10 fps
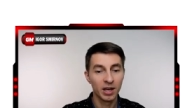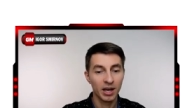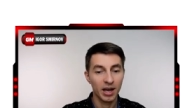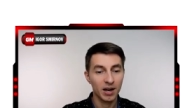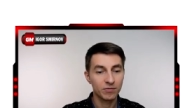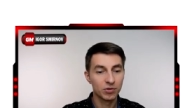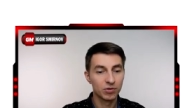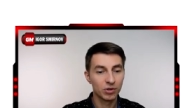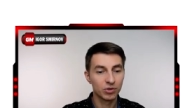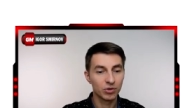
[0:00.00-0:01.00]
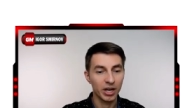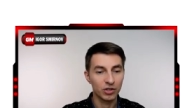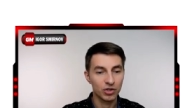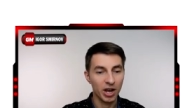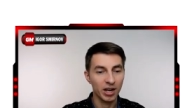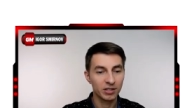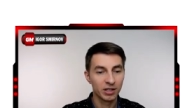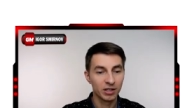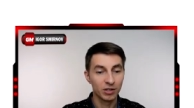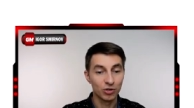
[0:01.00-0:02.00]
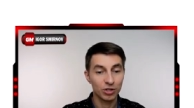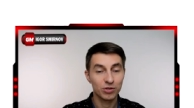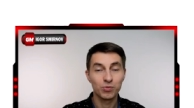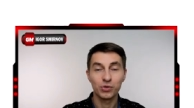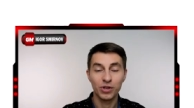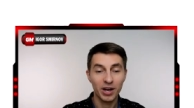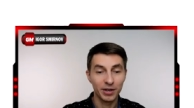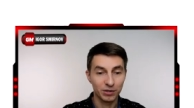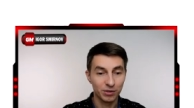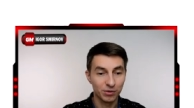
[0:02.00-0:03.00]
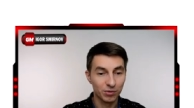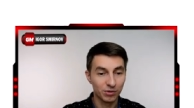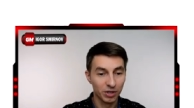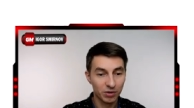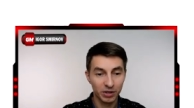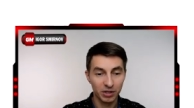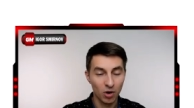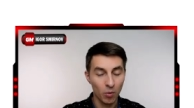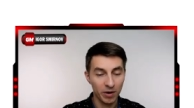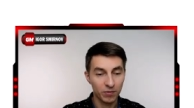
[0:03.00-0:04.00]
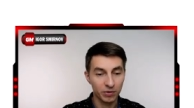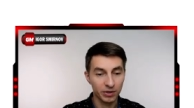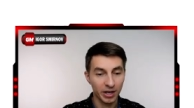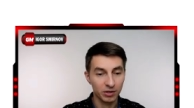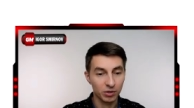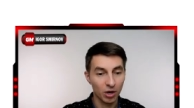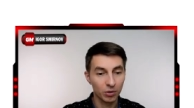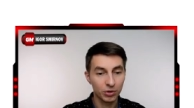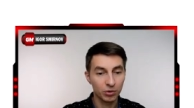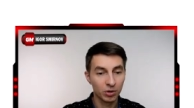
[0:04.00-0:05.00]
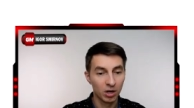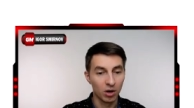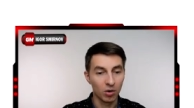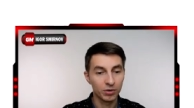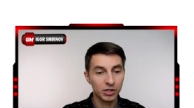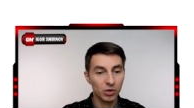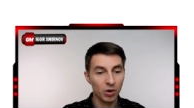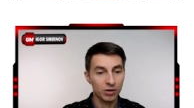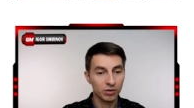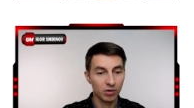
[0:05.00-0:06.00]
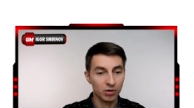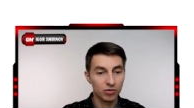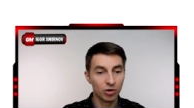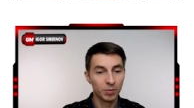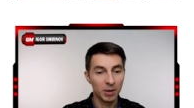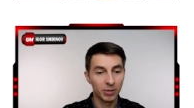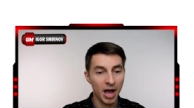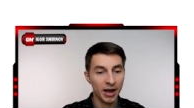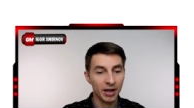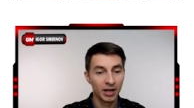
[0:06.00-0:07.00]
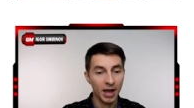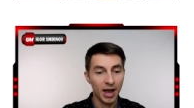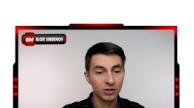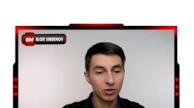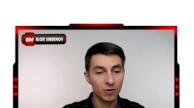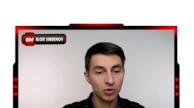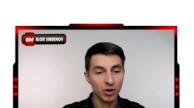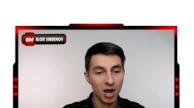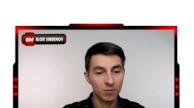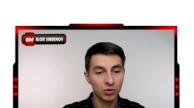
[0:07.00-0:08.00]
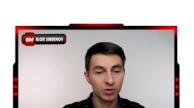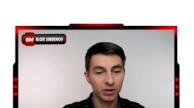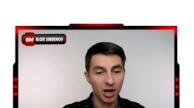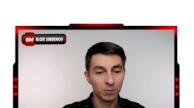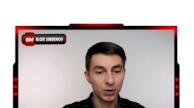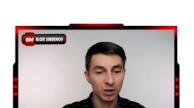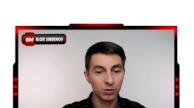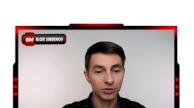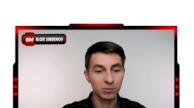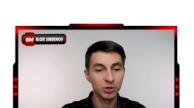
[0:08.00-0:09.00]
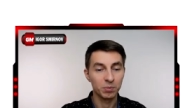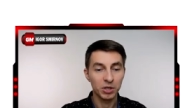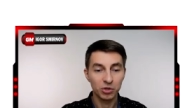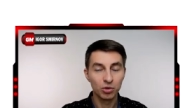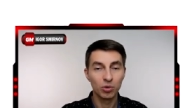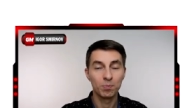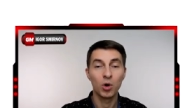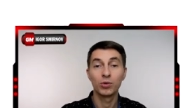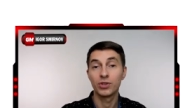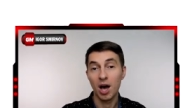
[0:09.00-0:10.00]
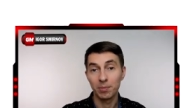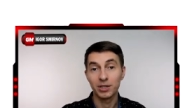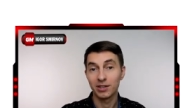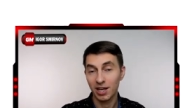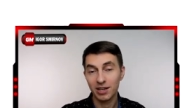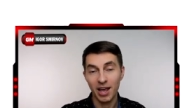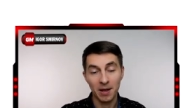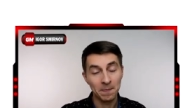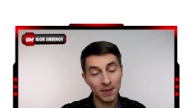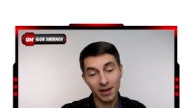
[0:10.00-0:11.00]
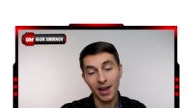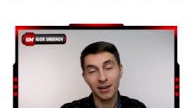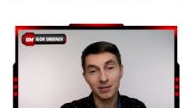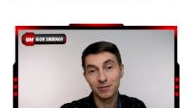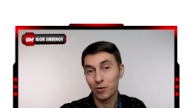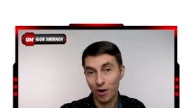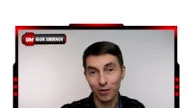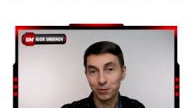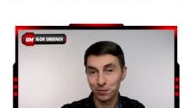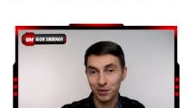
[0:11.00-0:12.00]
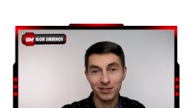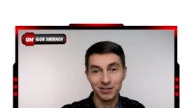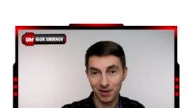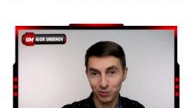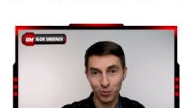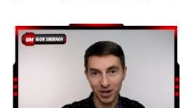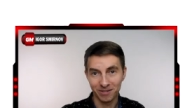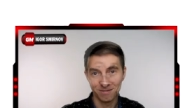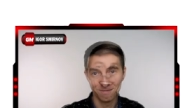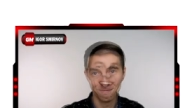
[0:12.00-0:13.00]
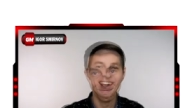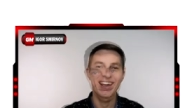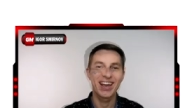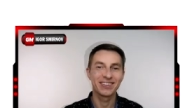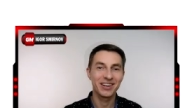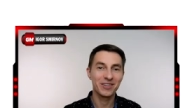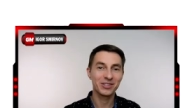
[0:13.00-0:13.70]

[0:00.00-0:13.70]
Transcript: and after rook to h8 he just resigned because there is literally no way for the knight to go to, all these squares are controlled by black and so after capturing the knight black will simply be two pawns up in an endgame and for Carlsen that's enough to win. And here's the